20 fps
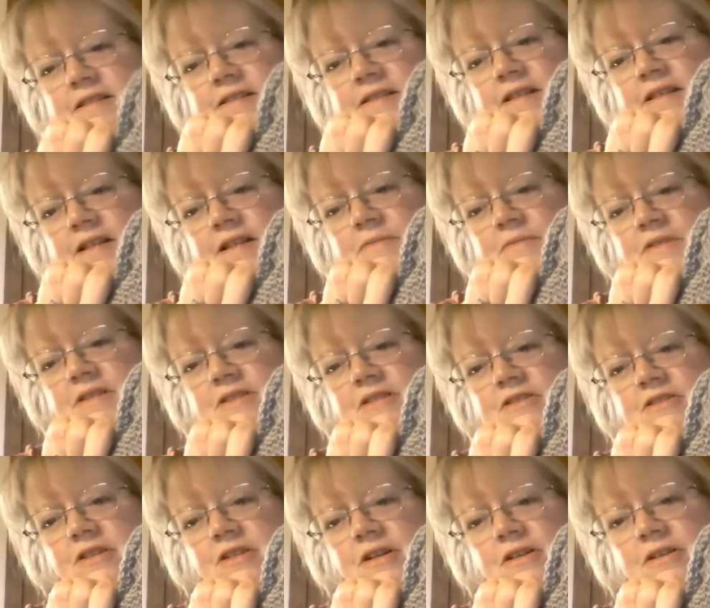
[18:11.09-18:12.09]
and I'm going to
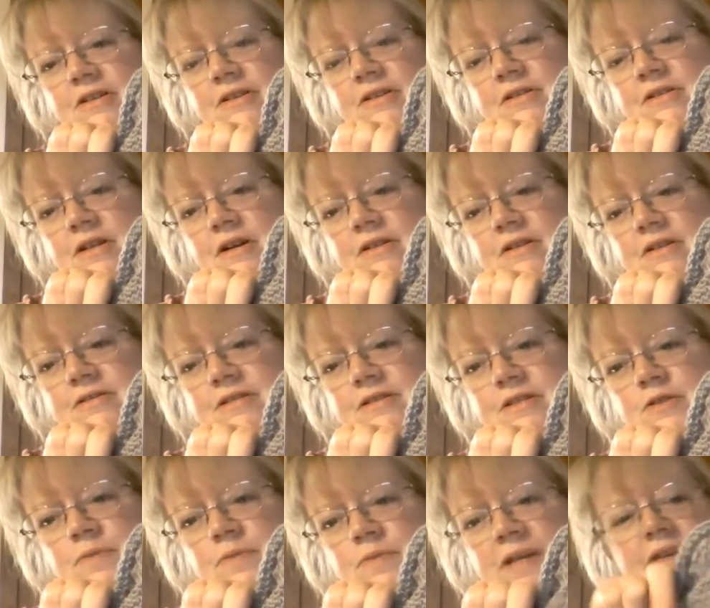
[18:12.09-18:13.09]
start another garter
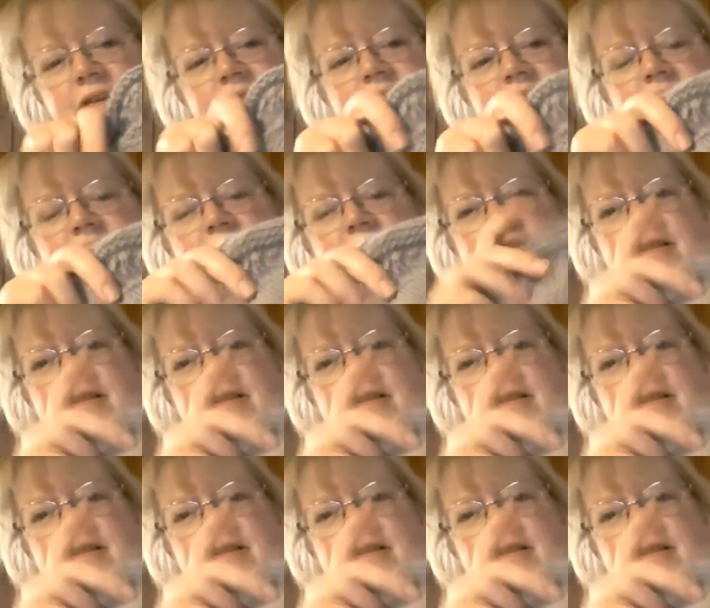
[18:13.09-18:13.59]
stitch panel.